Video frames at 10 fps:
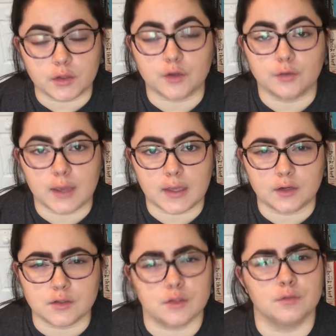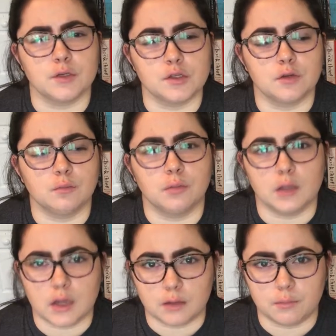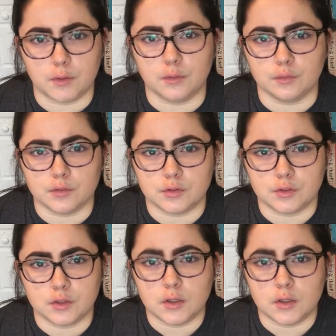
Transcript: creator's original blog post